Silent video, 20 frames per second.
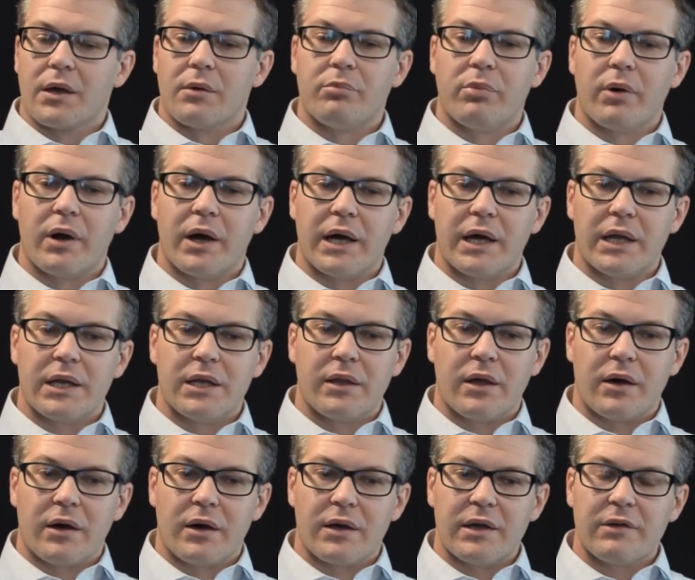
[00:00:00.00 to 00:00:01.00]
But
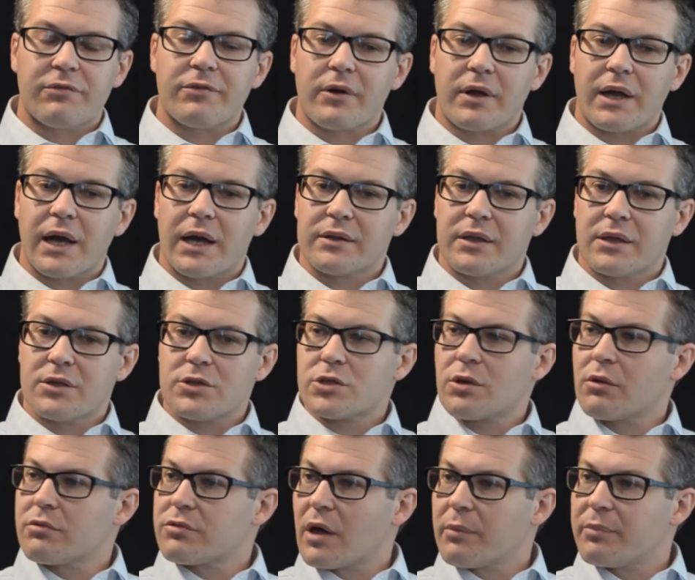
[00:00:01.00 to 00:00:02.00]
if our content
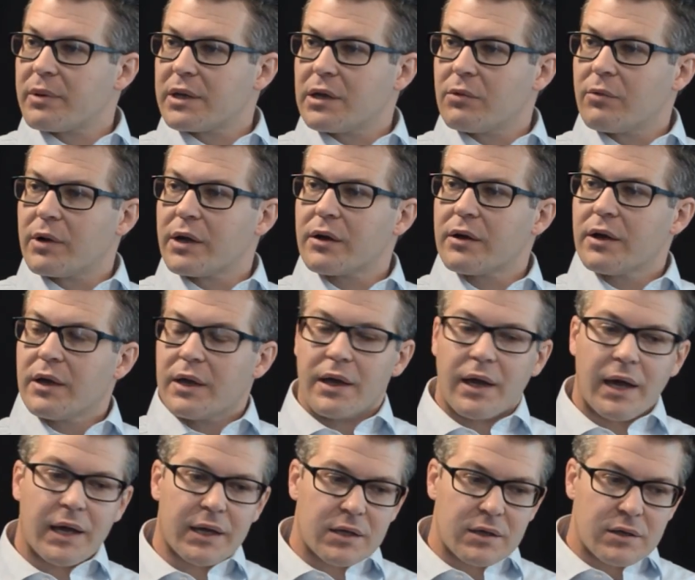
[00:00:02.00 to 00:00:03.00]
shows up anywhere,
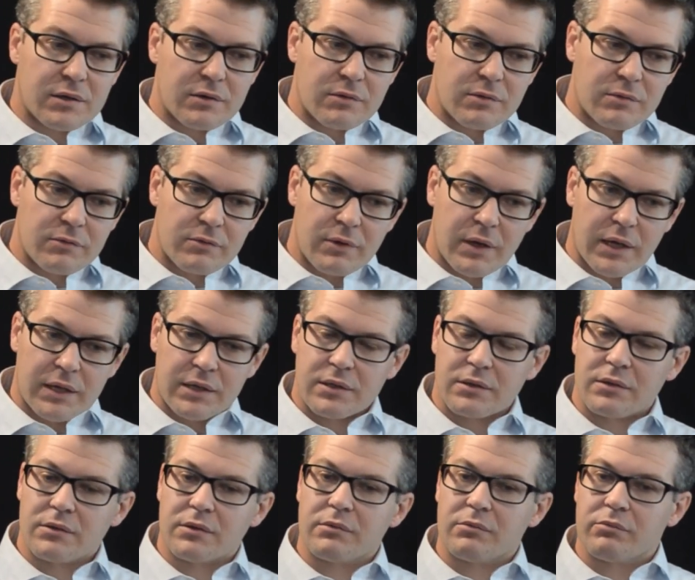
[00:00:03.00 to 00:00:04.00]
I
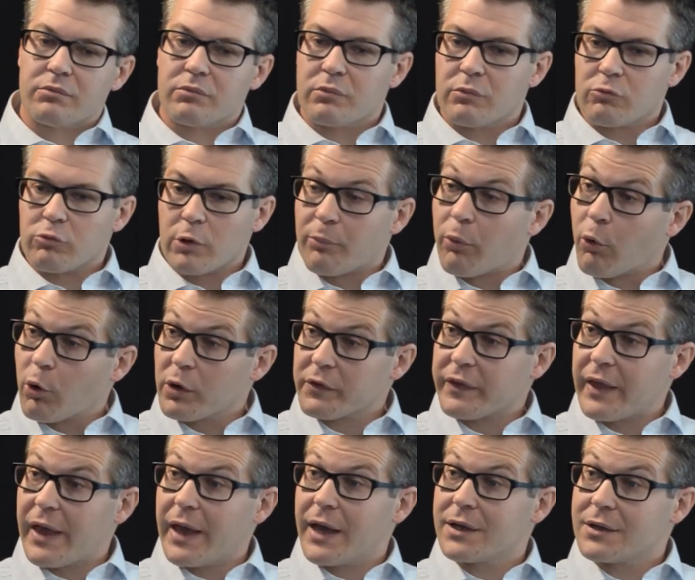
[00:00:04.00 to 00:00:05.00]
can report
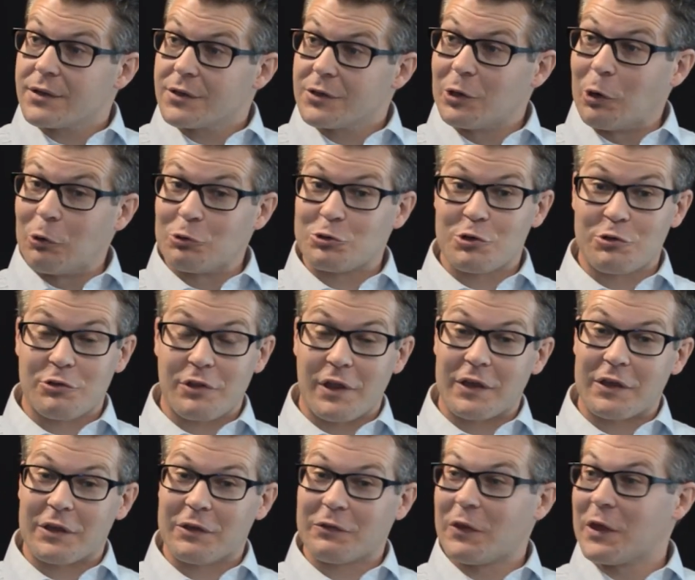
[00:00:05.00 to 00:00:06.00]
that, just
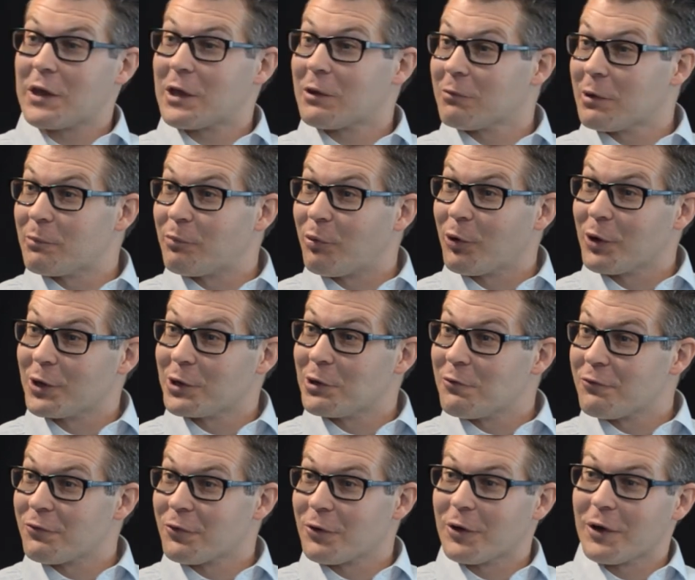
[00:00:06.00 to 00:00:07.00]
like they can report you
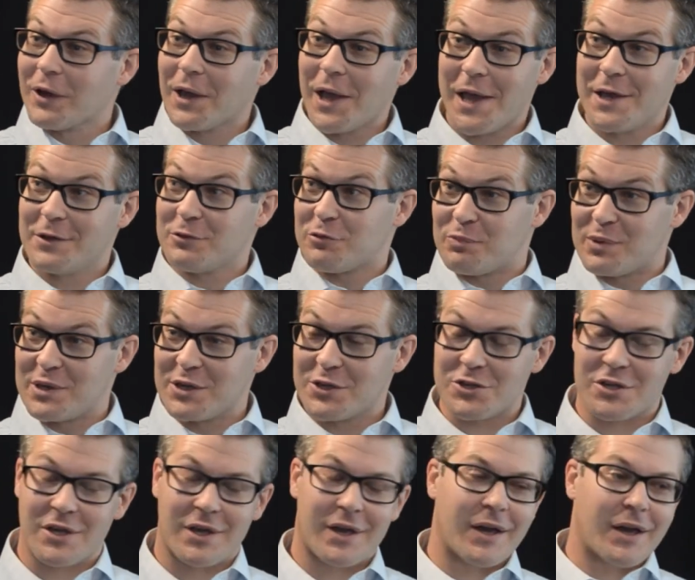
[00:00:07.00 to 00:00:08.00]
for hate
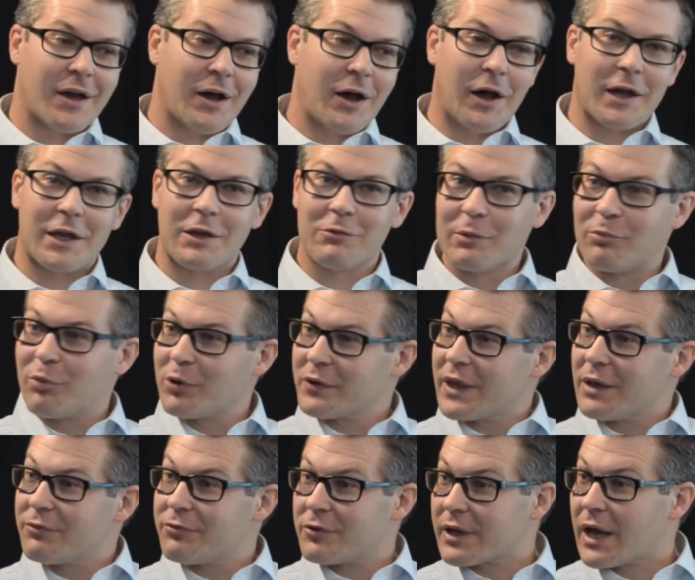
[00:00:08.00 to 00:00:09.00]
speech. I can report
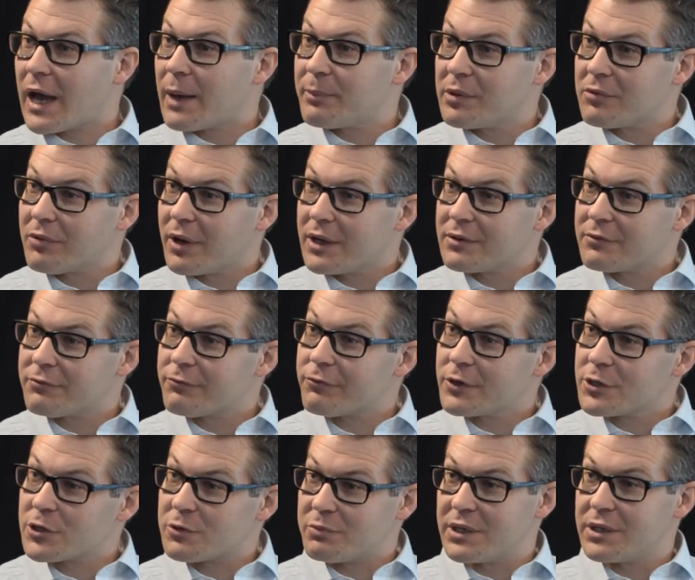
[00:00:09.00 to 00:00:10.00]
that for copyright
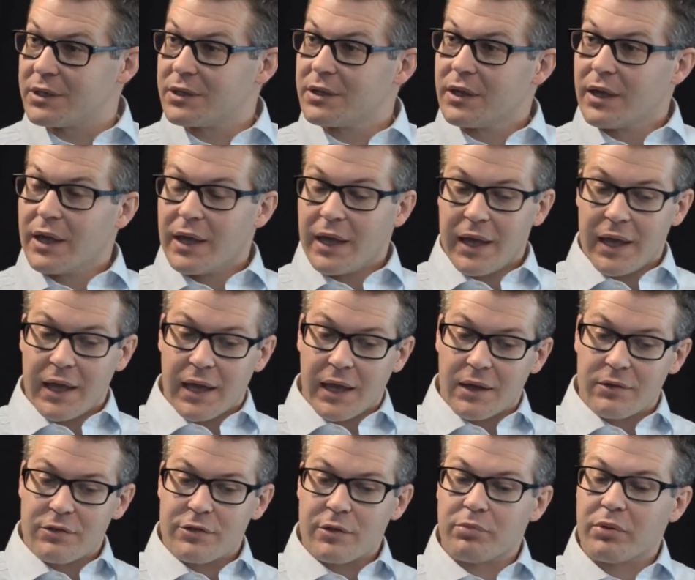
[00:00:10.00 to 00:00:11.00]
infringement
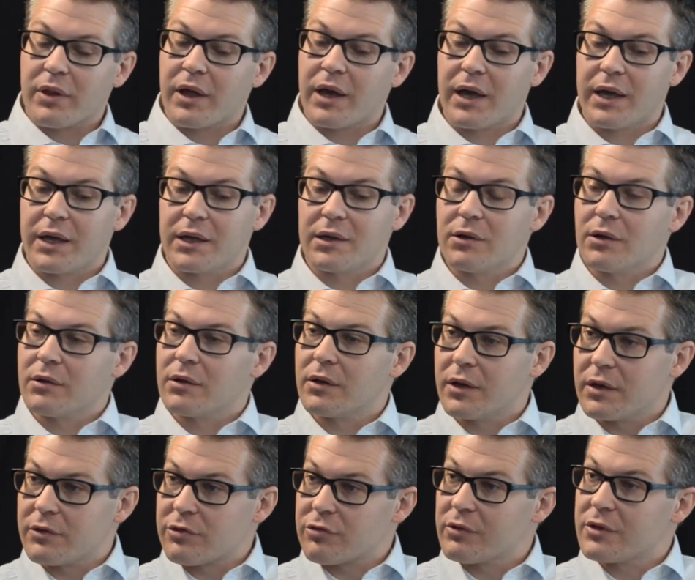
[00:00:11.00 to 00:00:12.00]
and supply a
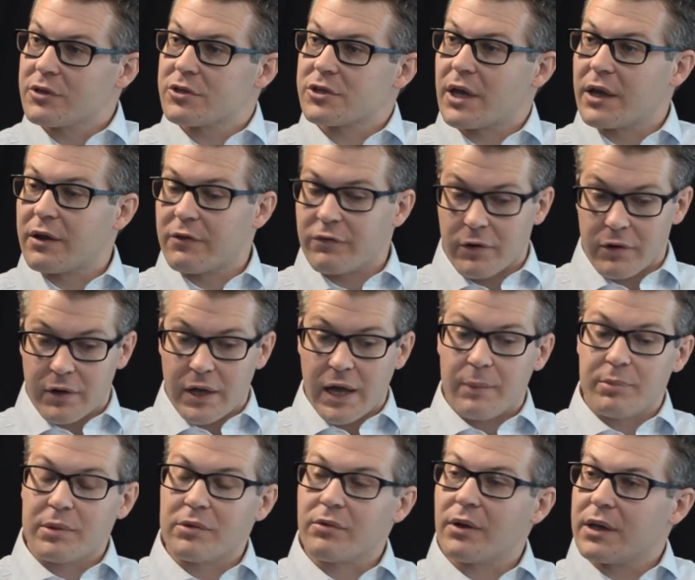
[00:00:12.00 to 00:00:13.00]
screenshot of our
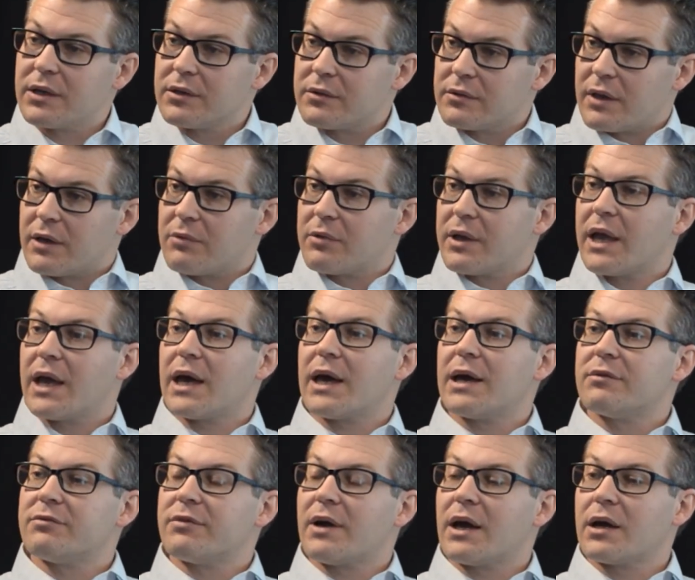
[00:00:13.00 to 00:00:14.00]
copyright that we
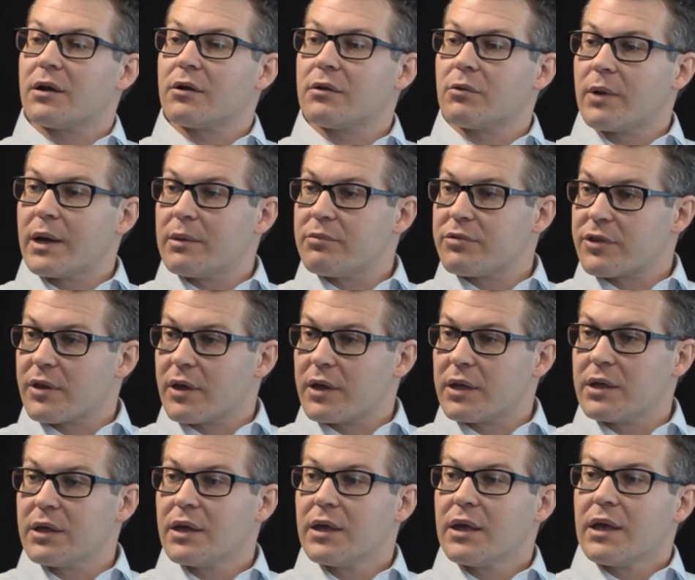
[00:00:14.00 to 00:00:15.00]
have on our
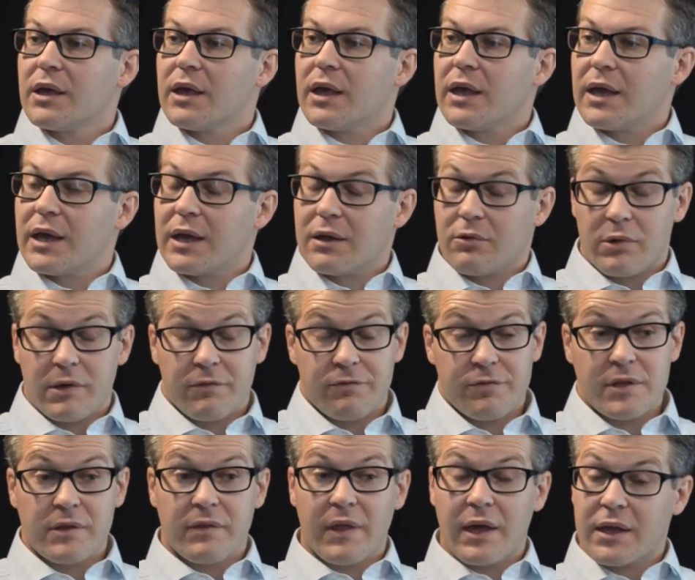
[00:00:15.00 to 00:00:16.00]
website. And we've
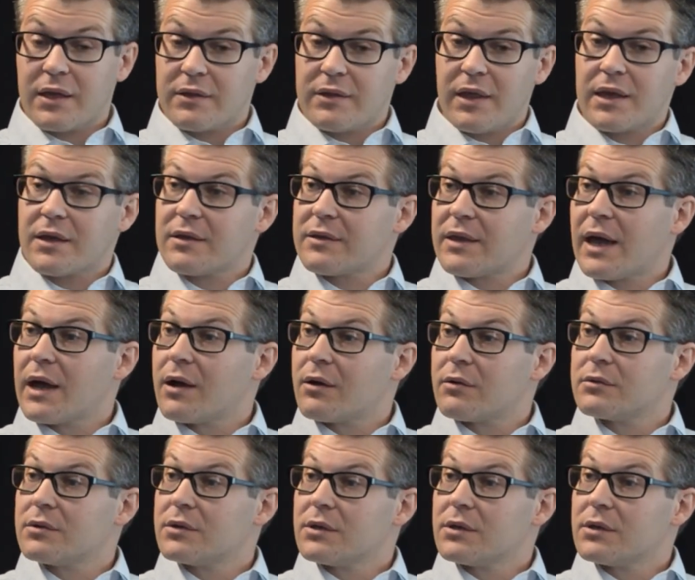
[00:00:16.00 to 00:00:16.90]
seen that get taken down